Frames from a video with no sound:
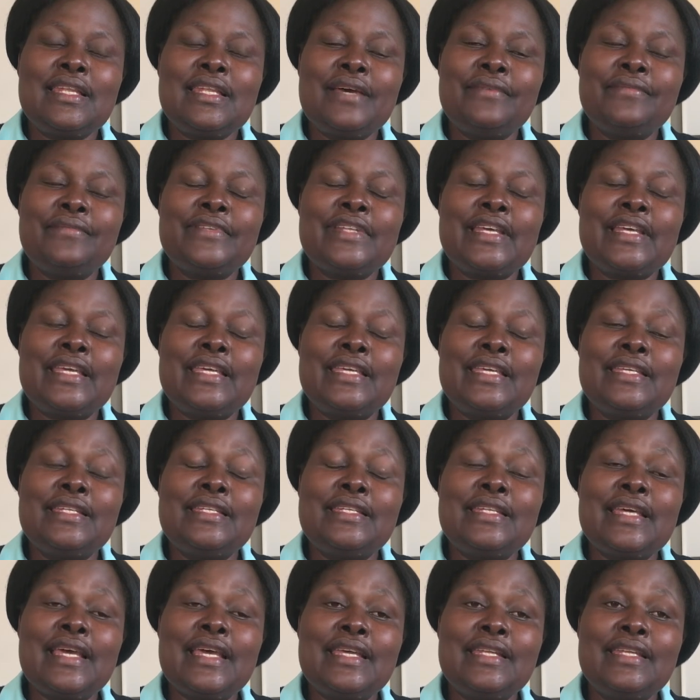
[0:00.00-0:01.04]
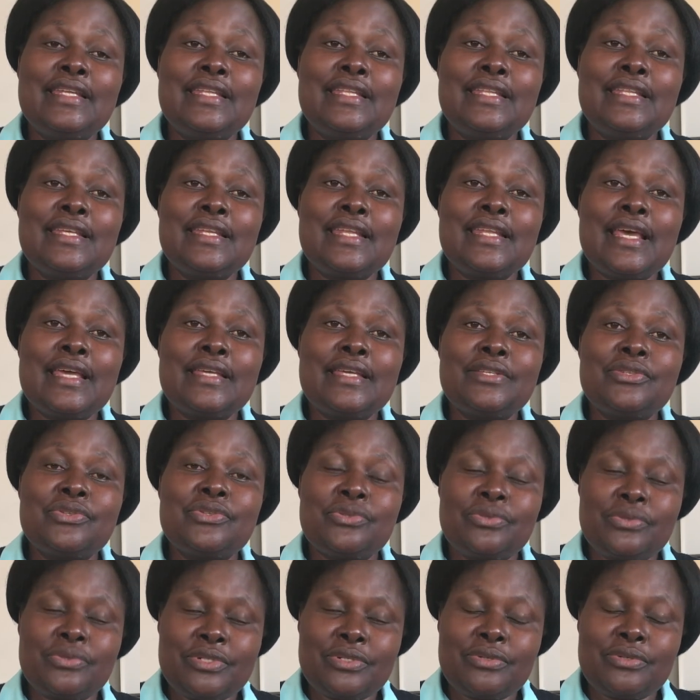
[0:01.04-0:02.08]
after he died, then I
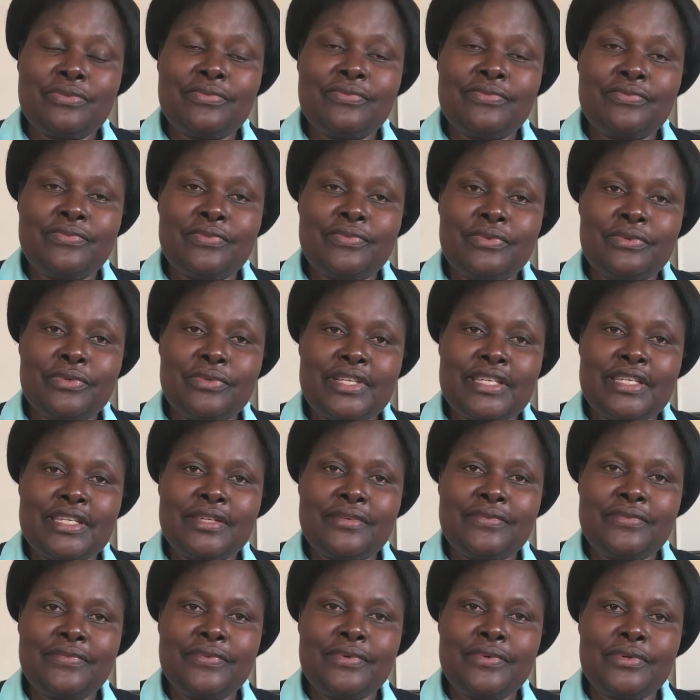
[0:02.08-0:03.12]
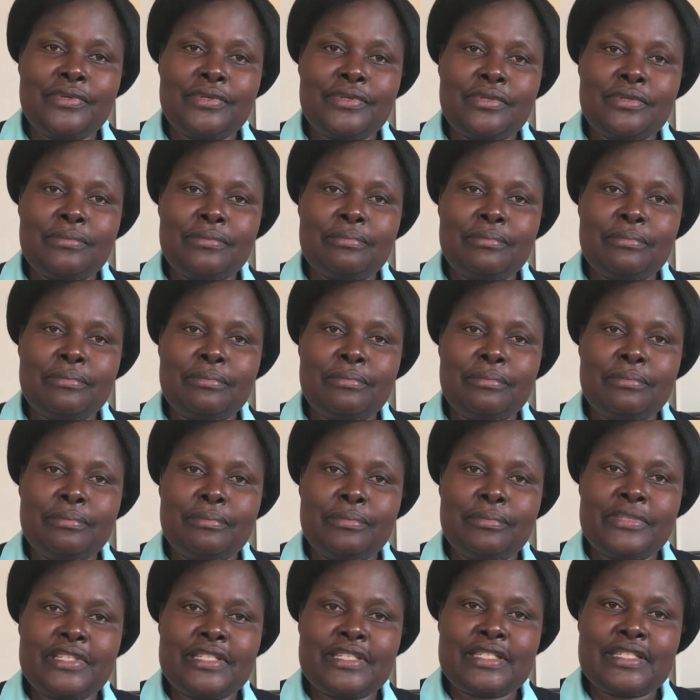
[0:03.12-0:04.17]
sort of looking for
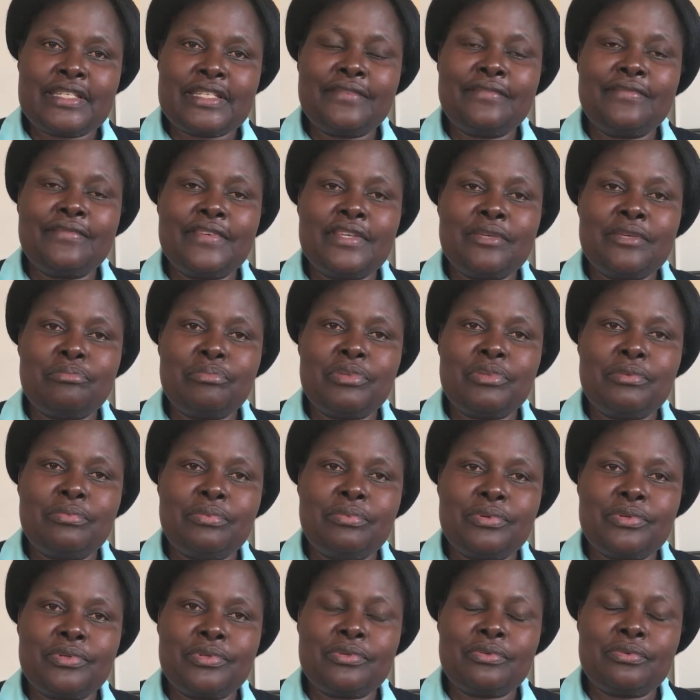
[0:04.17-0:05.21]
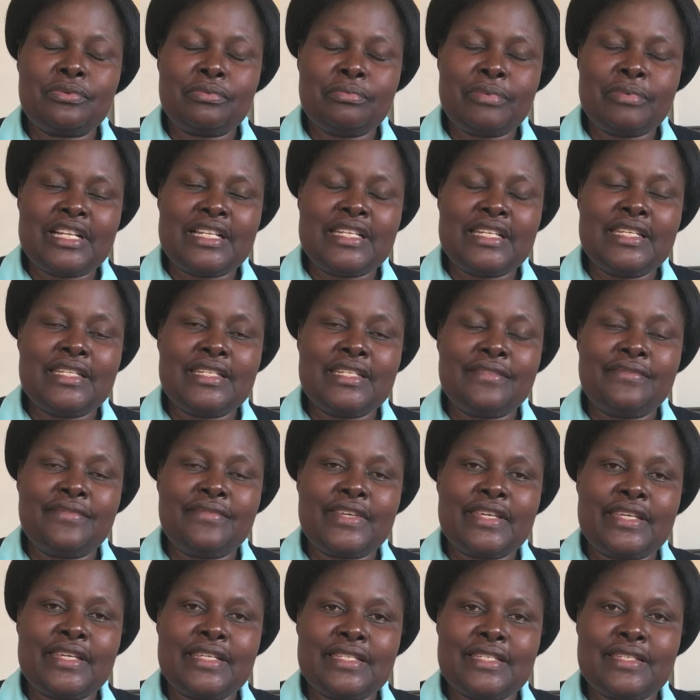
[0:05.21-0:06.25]
saving people through palliative
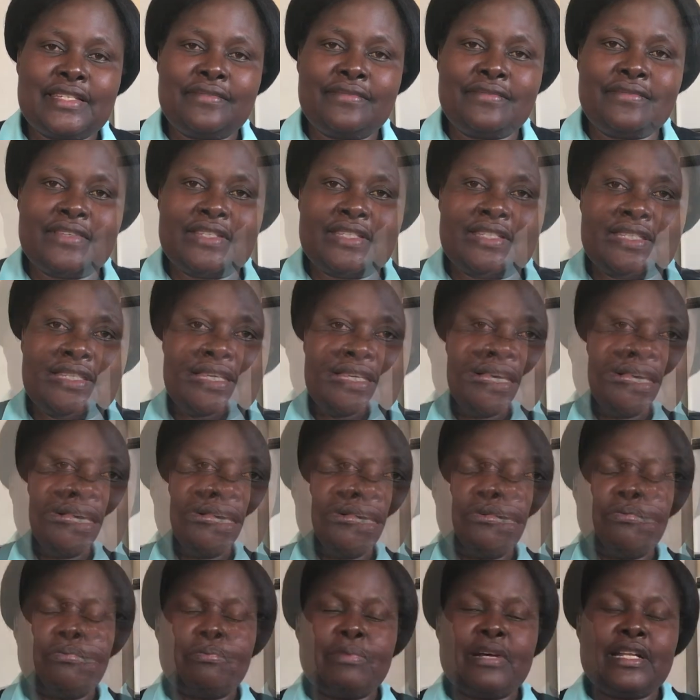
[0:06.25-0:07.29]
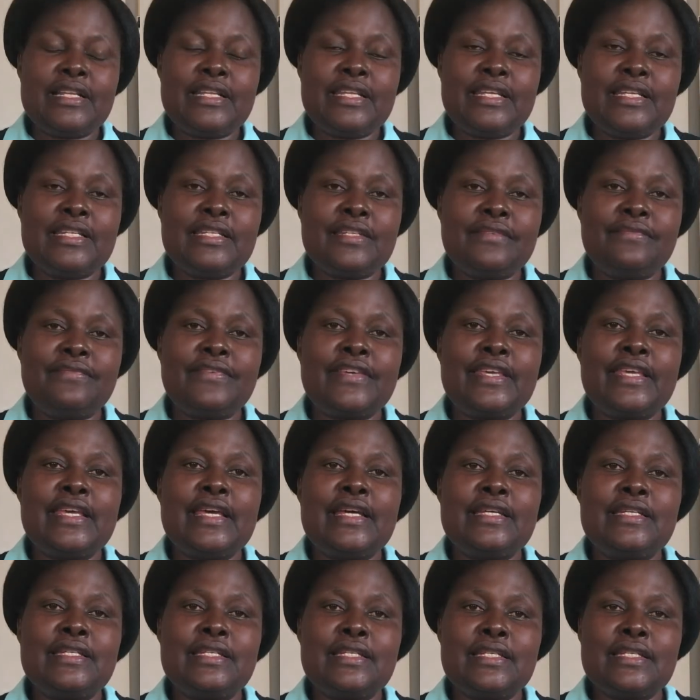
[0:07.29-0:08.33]
care service. Palliative care
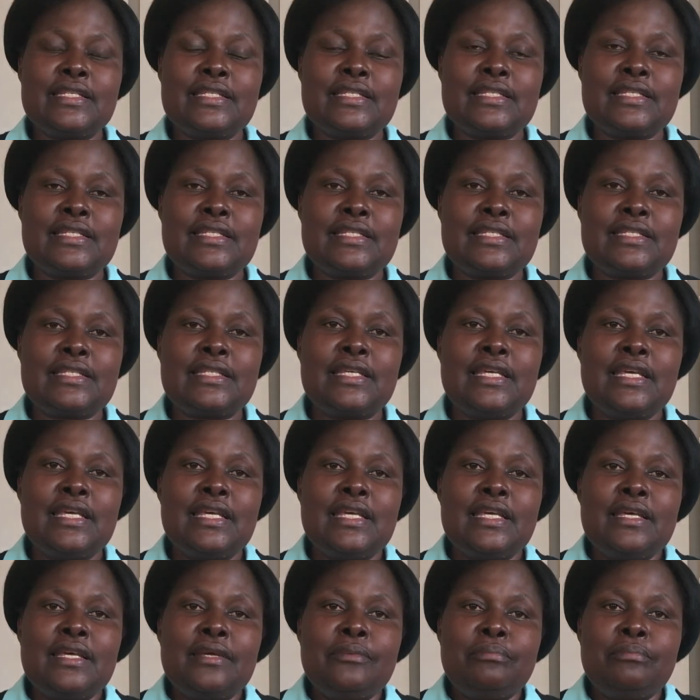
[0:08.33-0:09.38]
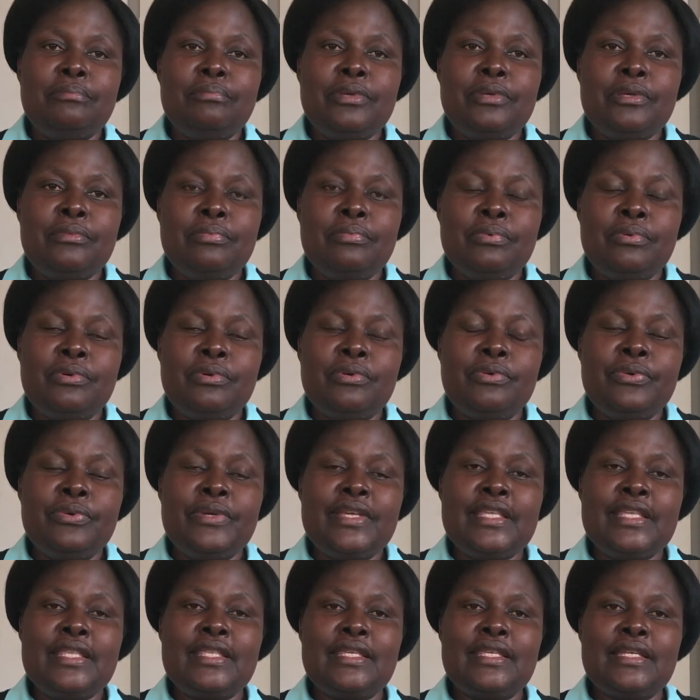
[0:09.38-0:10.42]
addresses people
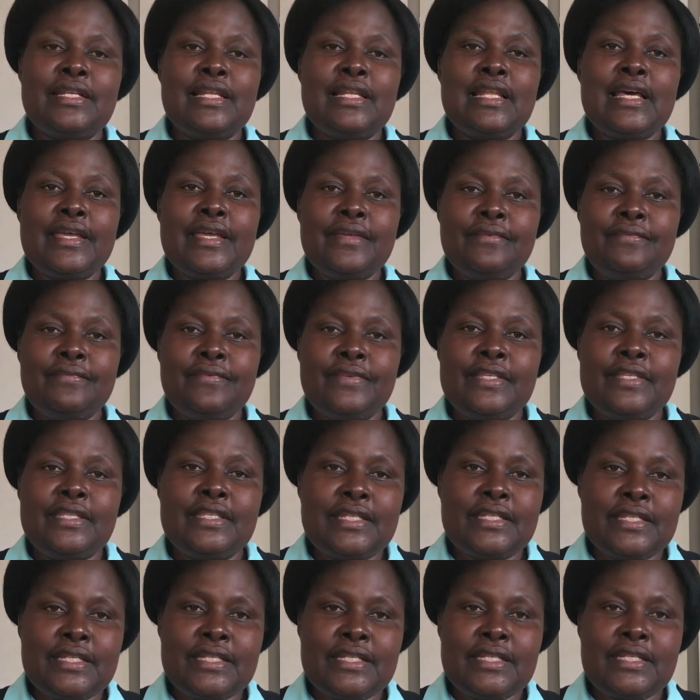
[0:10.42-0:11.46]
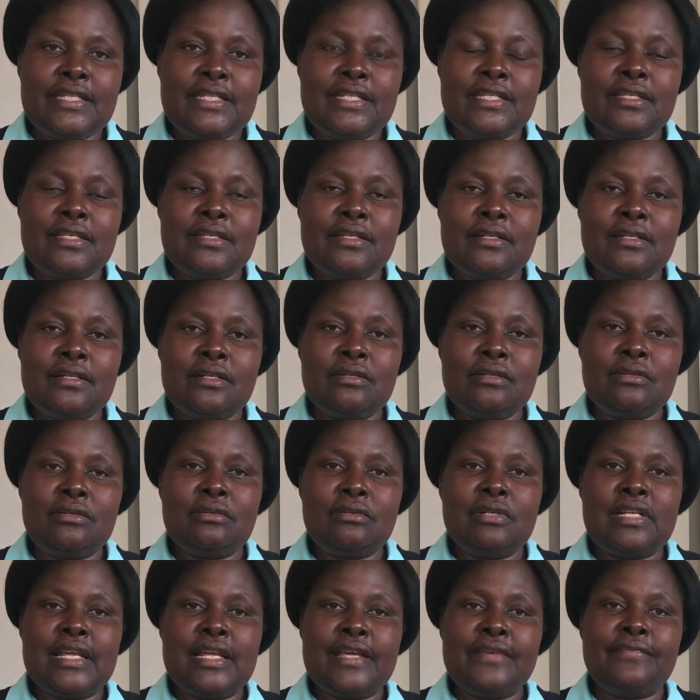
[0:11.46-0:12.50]
with life-threatening or
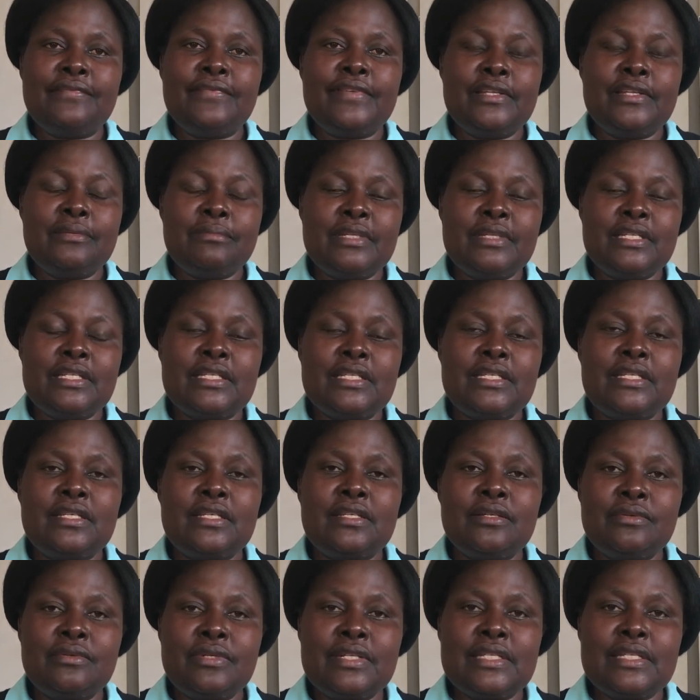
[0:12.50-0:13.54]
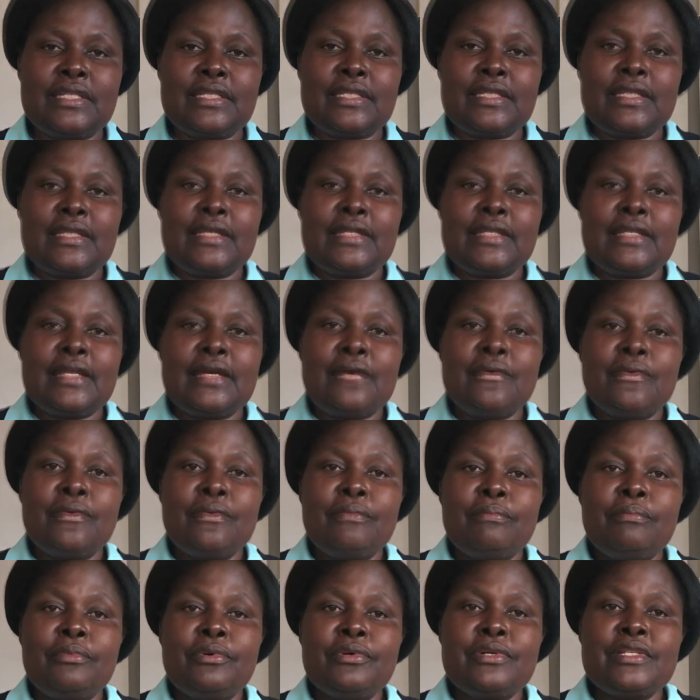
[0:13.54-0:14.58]
life-limiting illnesses. Now,
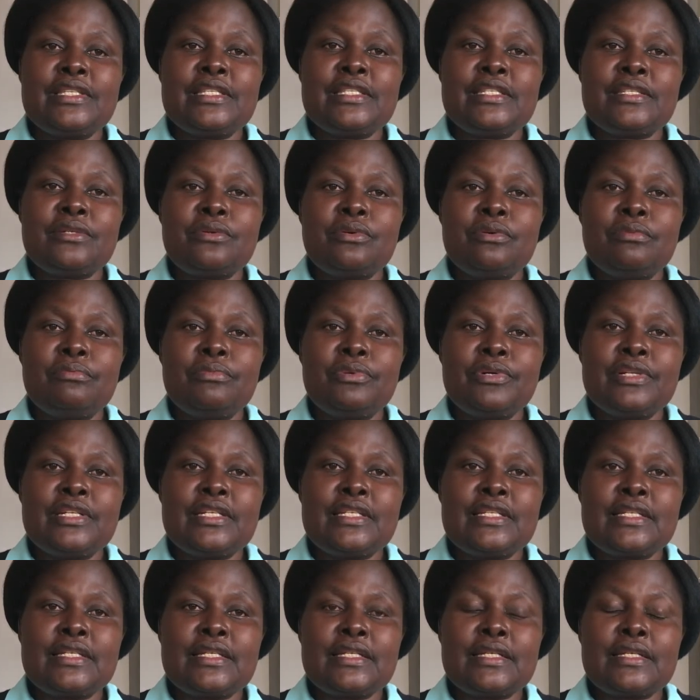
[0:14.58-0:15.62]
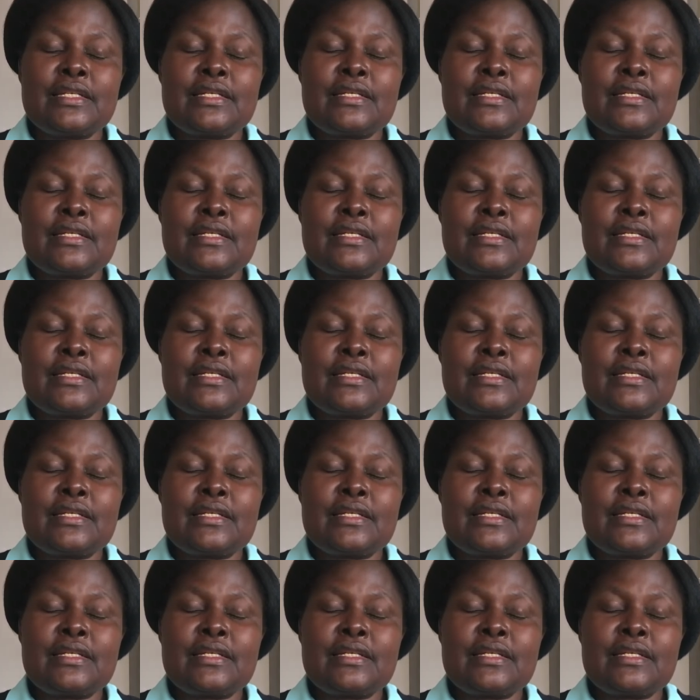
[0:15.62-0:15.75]
most common